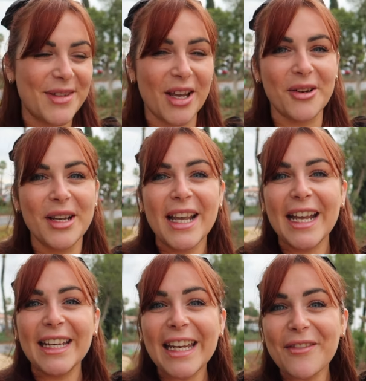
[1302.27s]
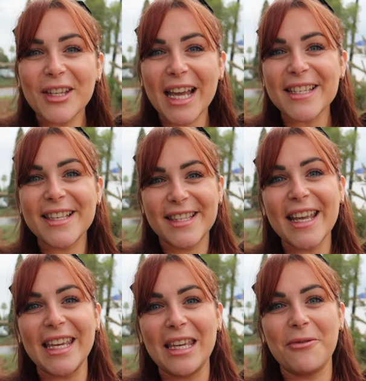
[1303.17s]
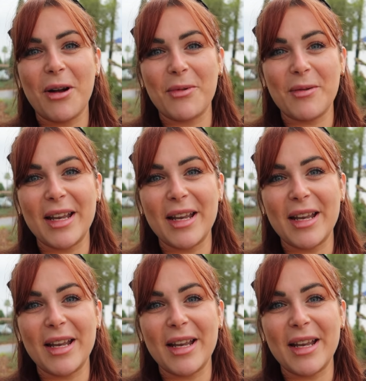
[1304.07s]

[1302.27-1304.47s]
so he didn't even get to see when we